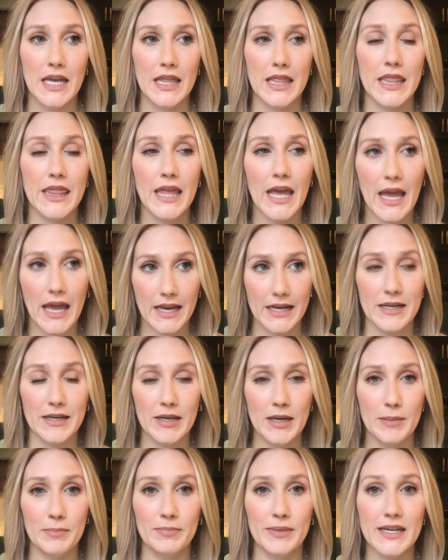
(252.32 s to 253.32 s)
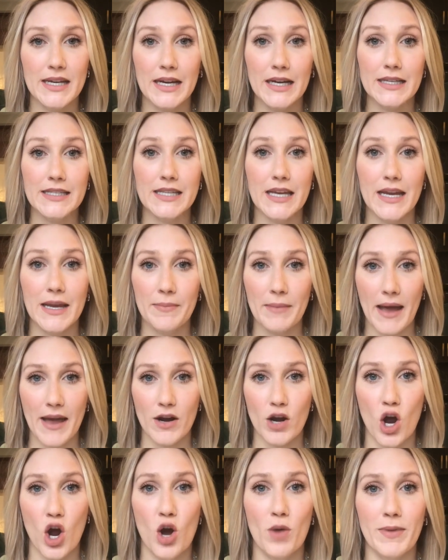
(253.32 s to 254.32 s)
Then, because I am at
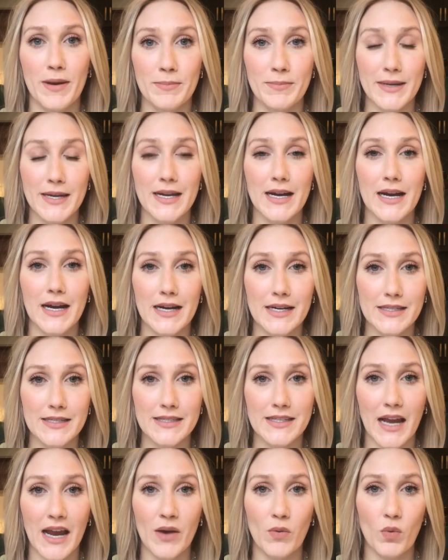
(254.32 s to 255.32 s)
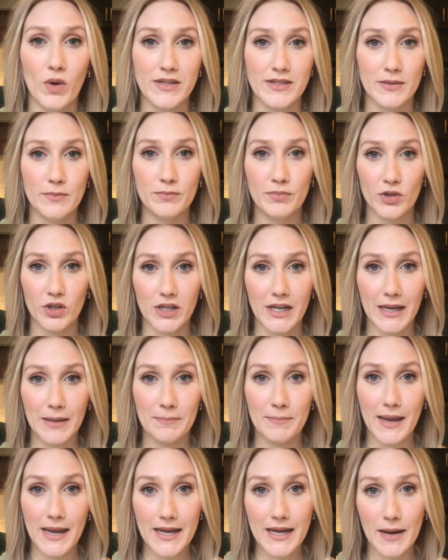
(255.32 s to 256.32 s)
home and because I wasn't
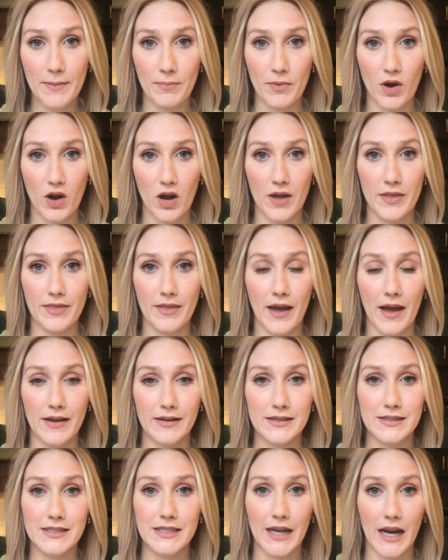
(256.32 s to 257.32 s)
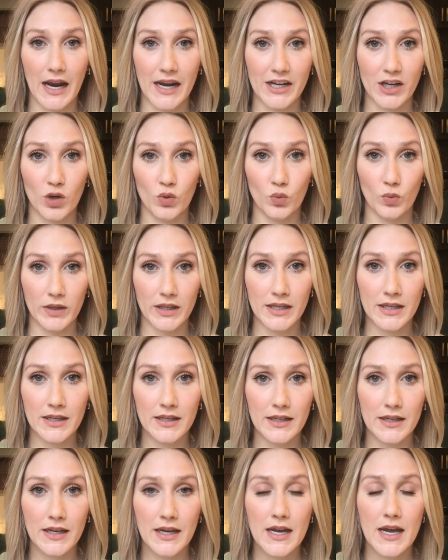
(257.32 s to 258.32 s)
putting makeup on that entire
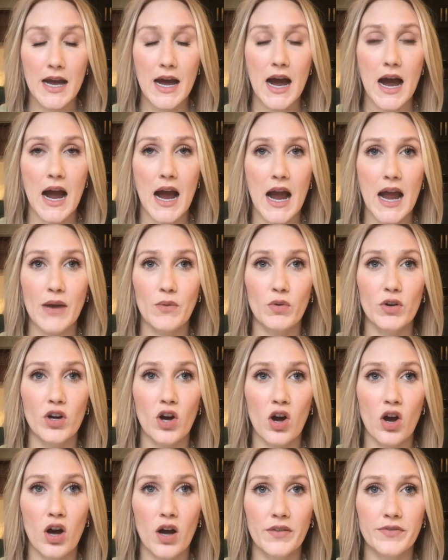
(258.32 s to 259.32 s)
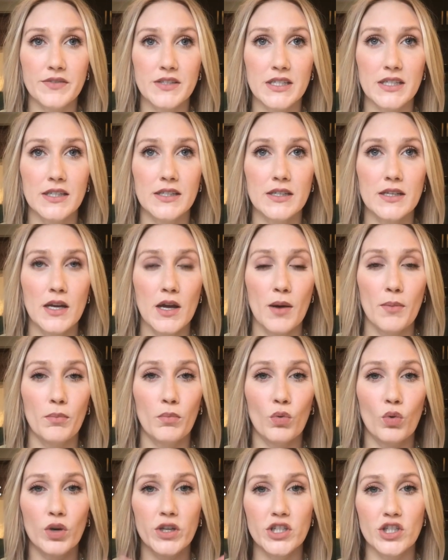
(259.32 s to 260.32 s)
week, I would often
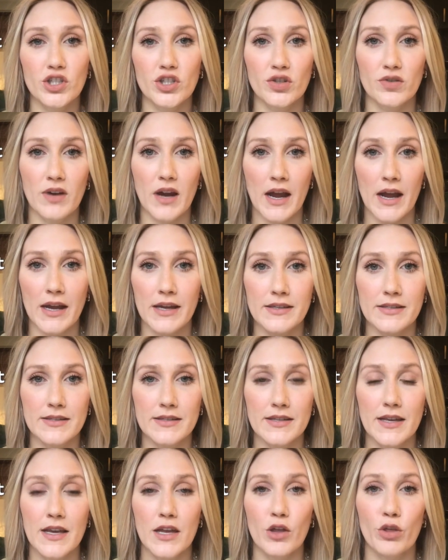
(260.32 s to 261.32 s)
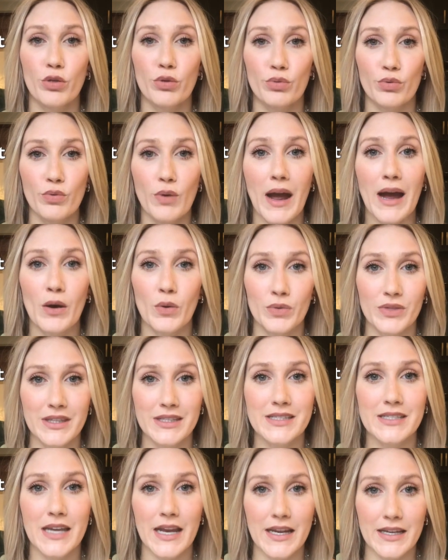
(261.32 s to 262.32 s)
moisturize throughout the
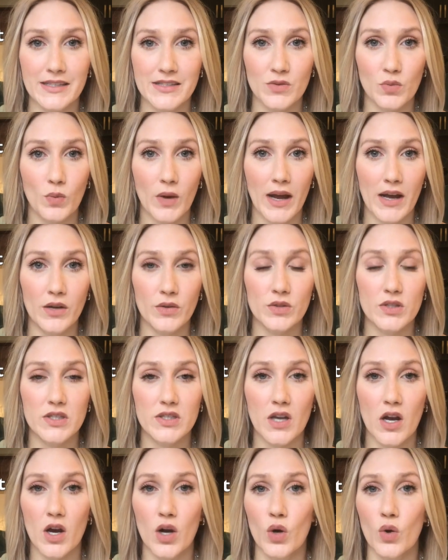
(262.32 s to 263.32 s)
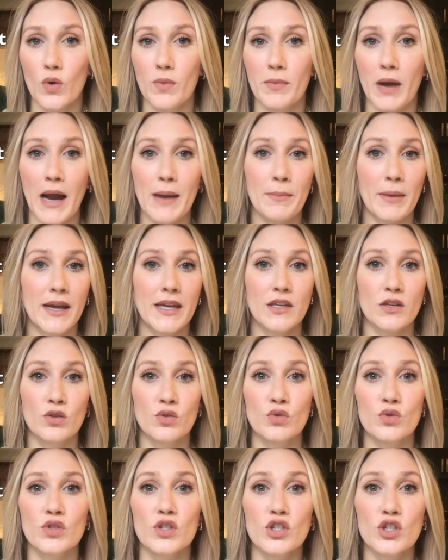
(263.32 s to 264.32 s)
day as well. So I might
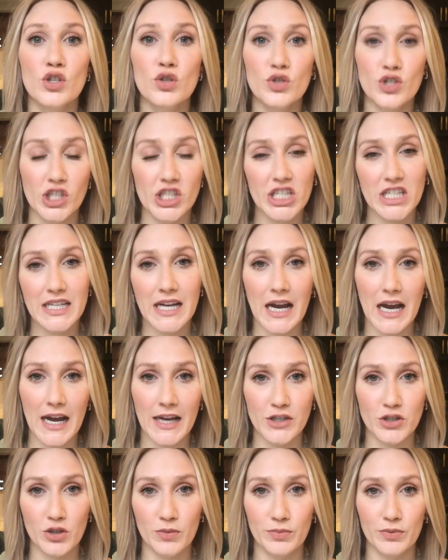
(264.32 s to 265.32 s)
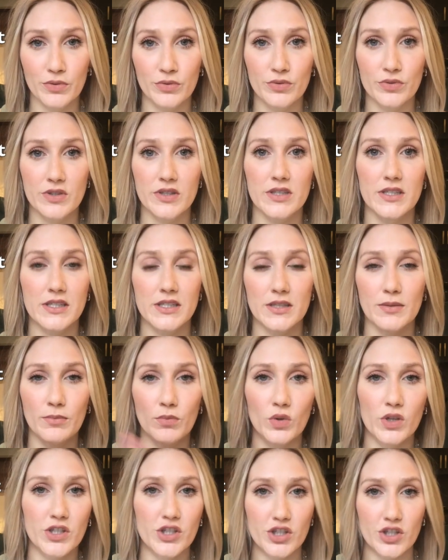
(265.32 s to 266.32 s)
use Neutrogena Hydra Boost to
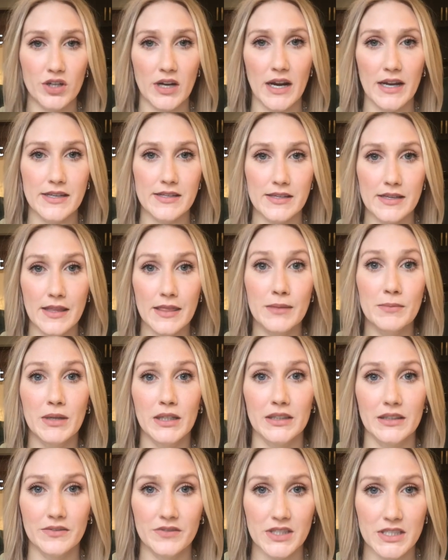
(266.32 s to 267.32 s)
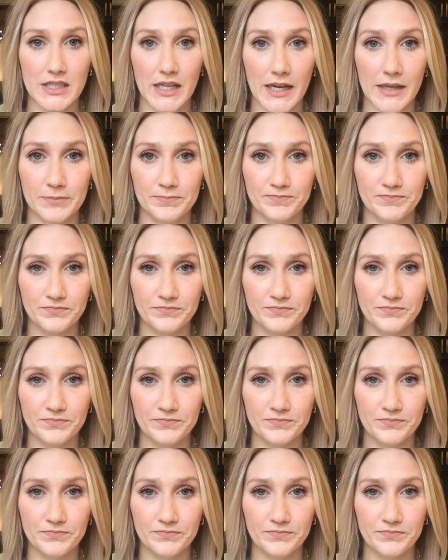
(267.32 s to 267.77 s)
moisturize in the middle of the day.